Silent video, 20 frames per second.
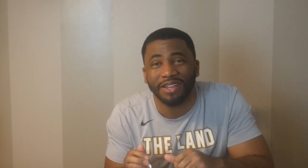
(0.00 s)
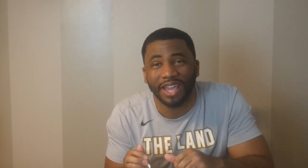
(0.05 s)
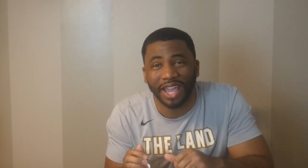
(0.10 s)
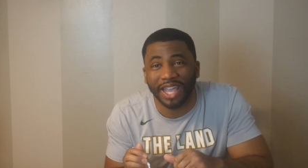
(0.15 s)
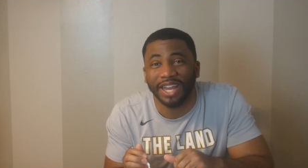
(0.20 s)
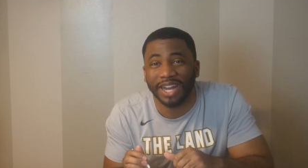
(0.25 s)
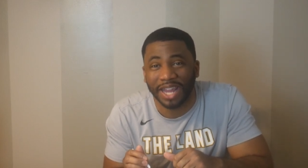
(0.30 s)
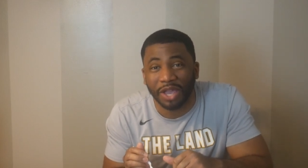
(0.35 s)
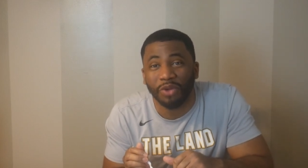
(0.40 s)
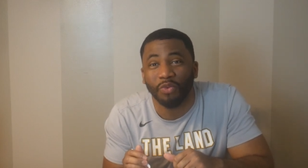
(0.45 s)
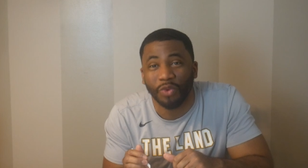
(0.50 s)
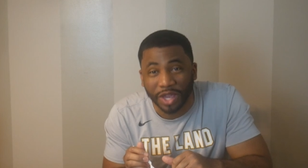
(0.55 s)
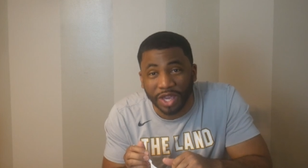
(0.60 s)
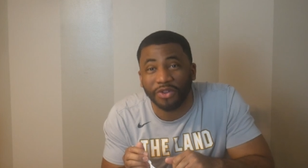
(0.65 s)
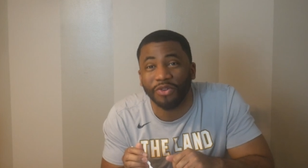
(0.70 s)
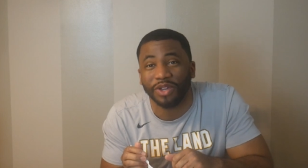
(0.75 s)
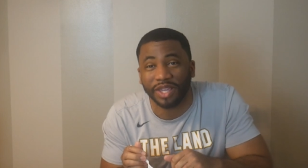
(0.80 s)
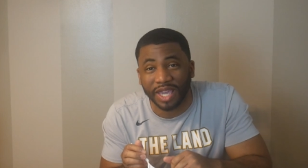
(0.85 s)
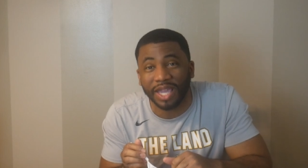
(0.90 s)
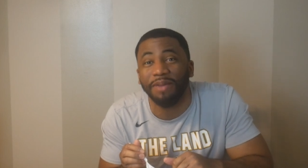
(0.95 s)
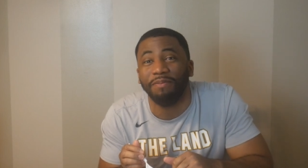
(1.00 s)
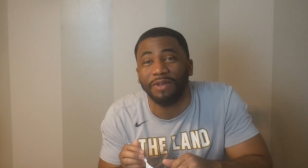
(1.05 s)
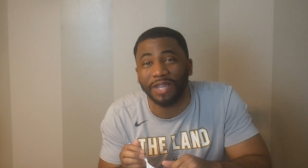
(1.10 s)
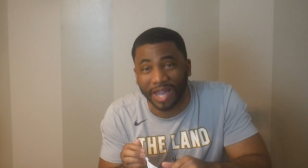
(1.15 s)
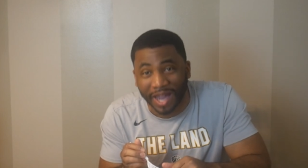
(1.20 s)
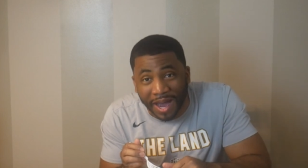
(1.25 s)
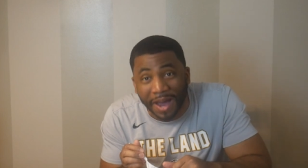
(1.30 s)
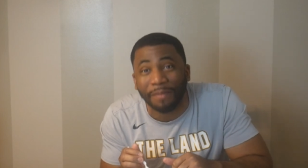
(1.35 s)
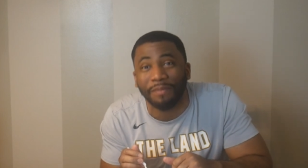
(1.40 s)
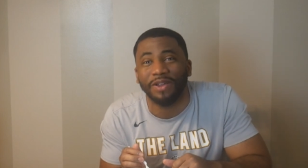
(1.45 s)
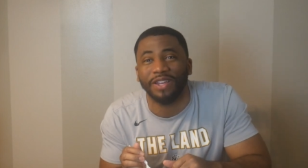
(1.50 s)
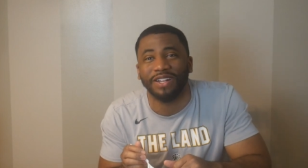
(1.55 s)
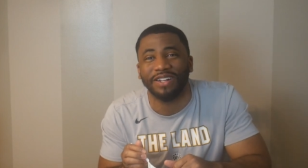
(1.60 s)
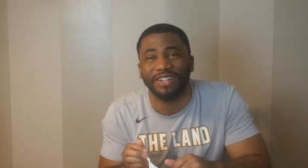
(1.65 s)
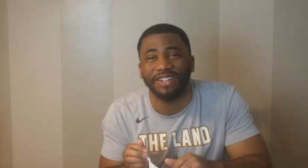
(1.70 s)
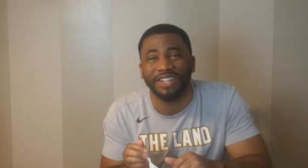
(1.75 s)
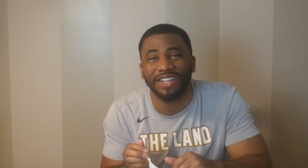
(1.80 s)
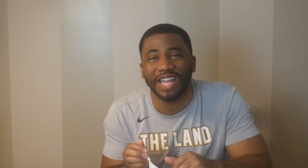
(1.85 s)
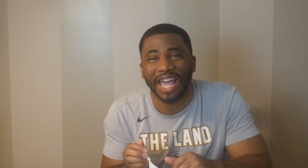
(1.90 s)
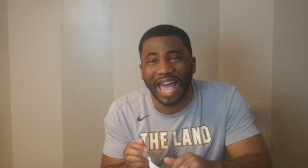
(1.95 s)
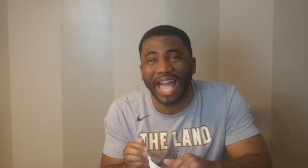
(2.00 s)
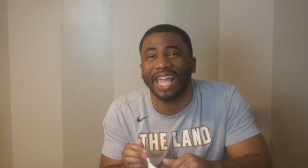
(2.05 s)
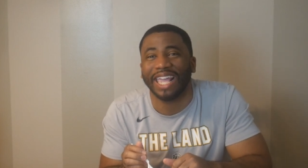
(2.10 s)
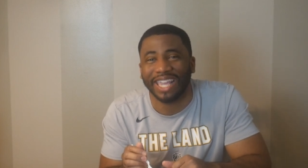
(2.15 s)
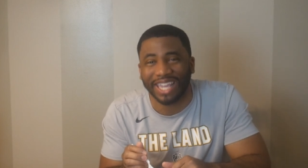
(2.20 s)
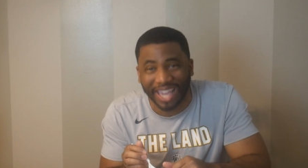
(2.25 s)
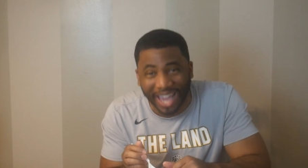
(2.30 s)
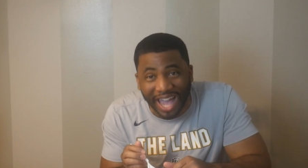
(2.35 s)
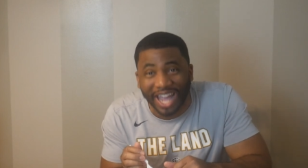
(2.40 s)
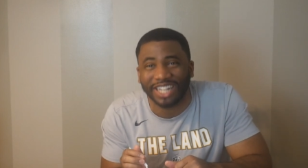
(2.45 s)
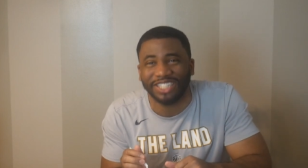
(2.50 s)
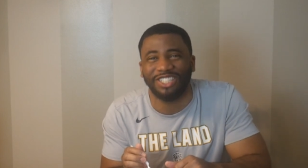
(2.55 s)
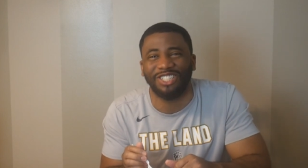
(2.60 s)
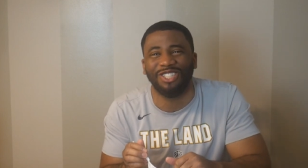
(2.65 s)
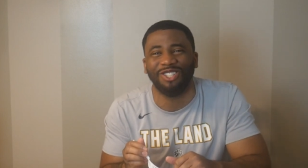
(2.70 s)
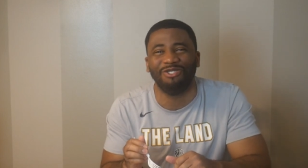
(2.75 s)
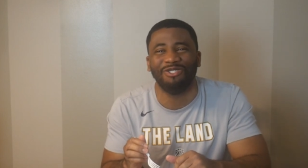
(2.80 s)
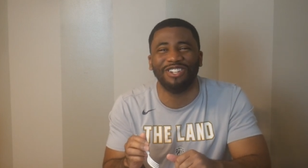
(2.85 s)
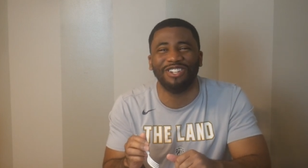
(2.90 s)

And they will keep coming. I got you.